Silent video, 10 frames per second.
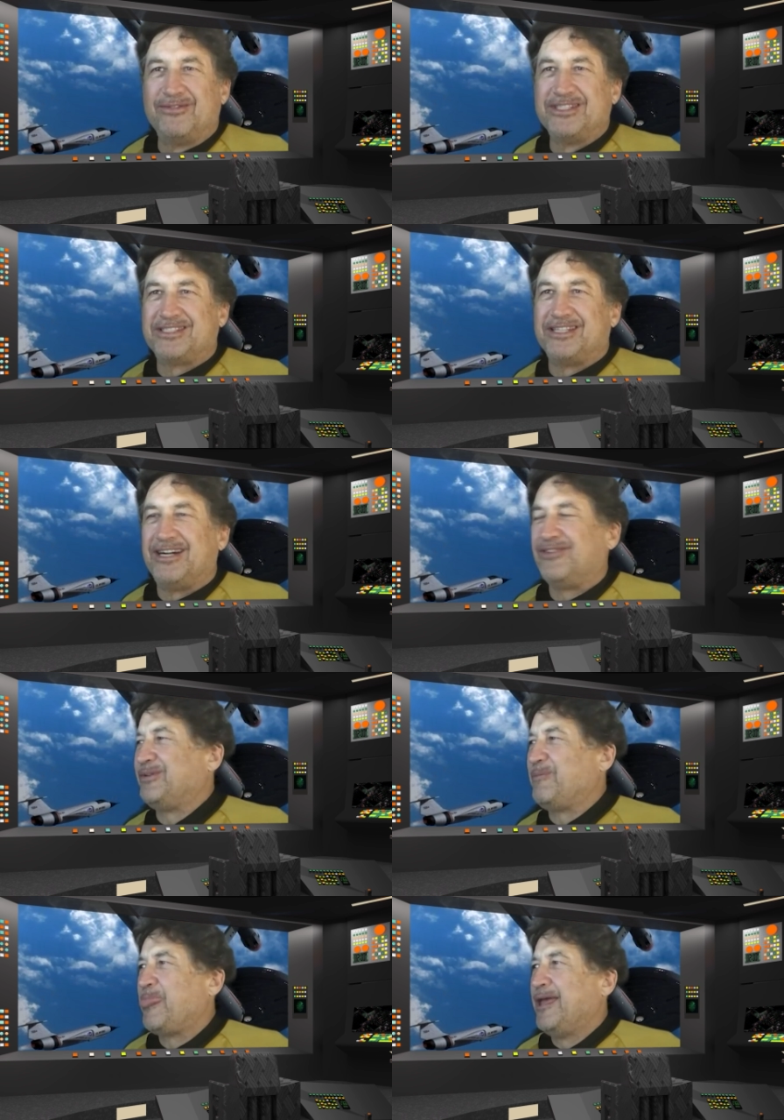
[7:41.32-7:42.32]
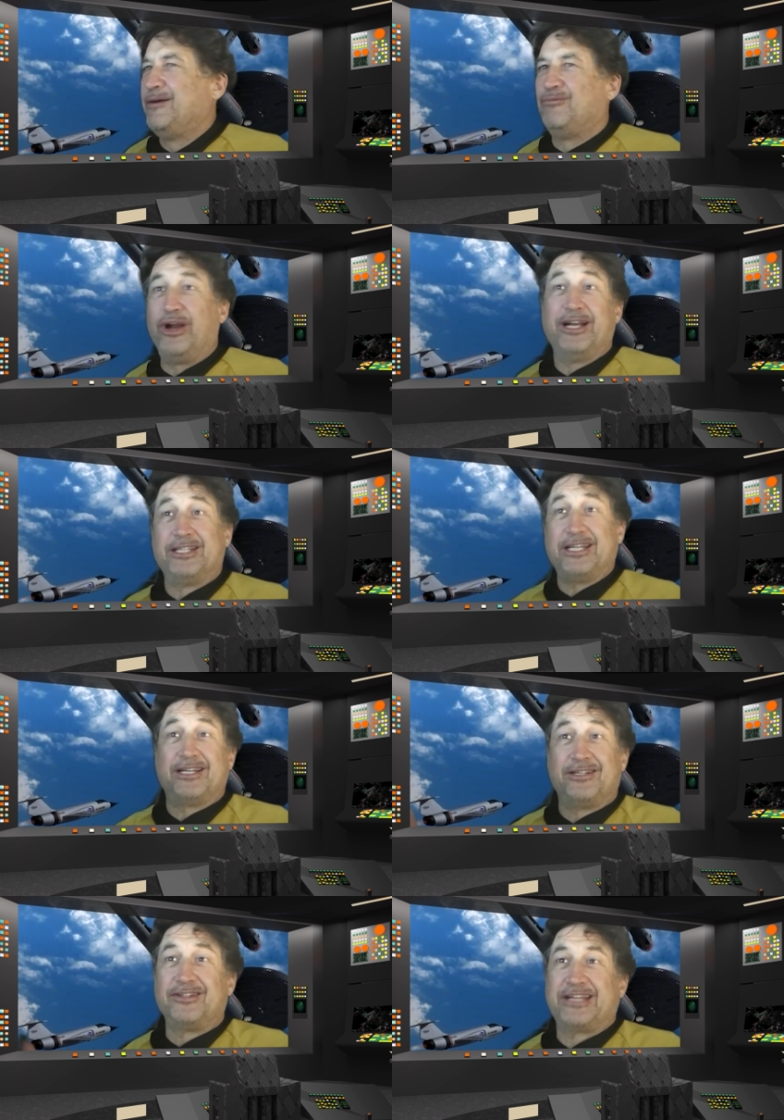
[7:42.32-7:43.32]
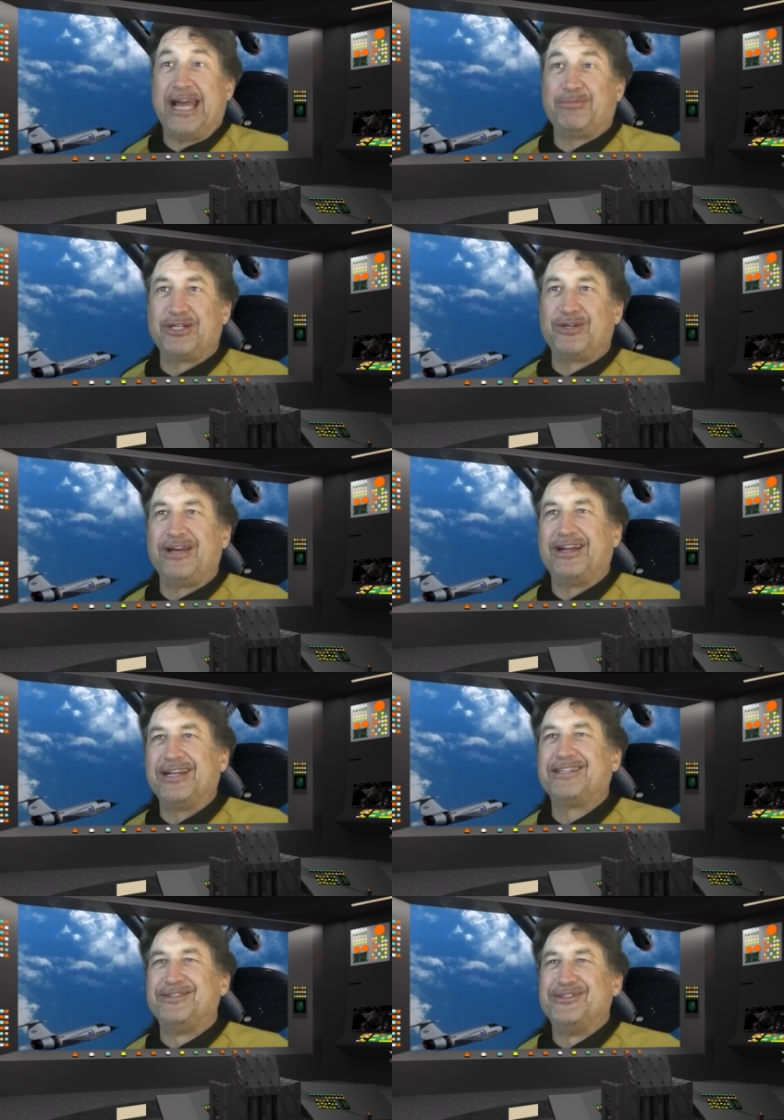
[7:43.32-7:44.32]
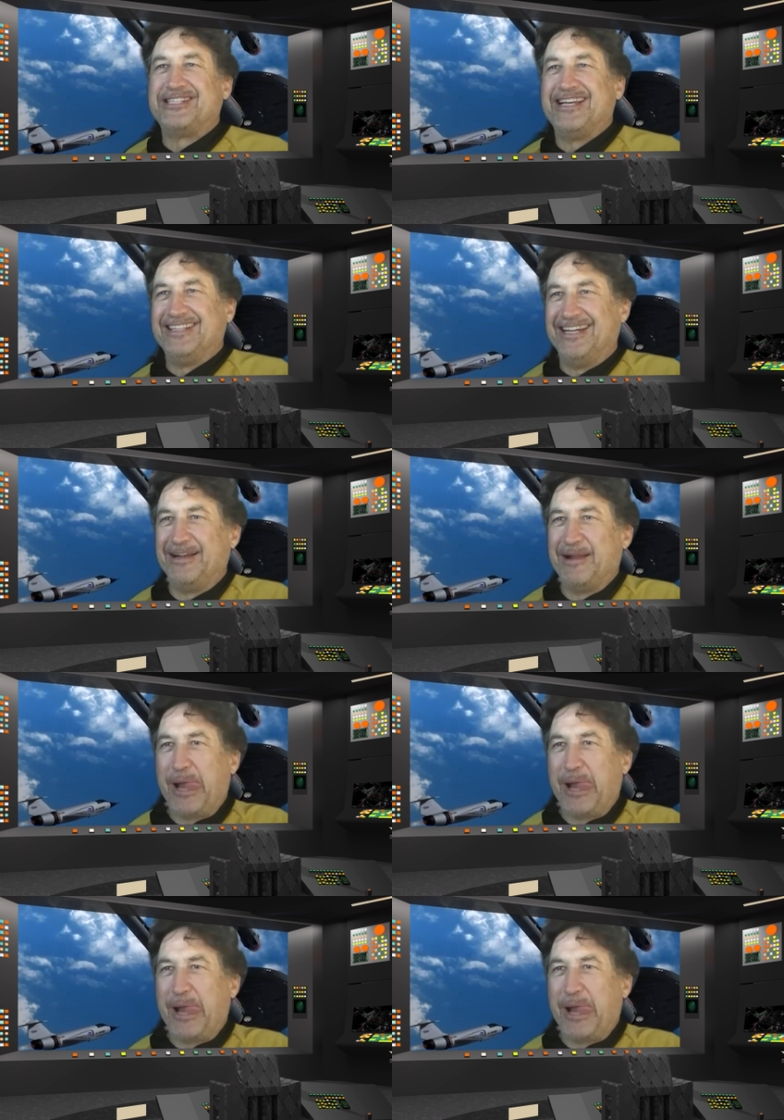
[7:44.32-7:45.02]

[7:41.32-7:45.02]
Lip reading: of his stuff and wanting to take another captain around. I can understand that.